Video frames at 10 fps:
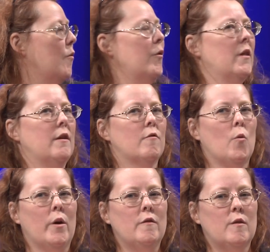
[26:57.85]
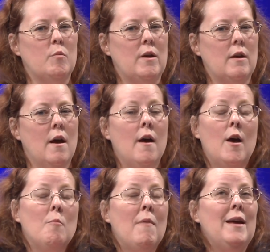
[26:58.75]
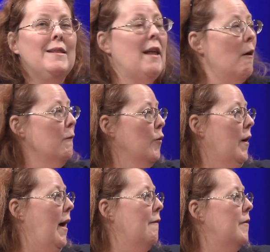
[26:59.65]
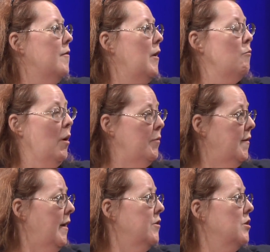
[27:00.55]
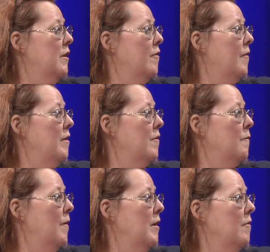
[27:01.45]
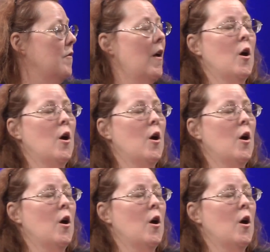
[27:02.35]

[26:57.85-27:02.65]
or that it's going to be, it may never have the same reputation as face-to-face,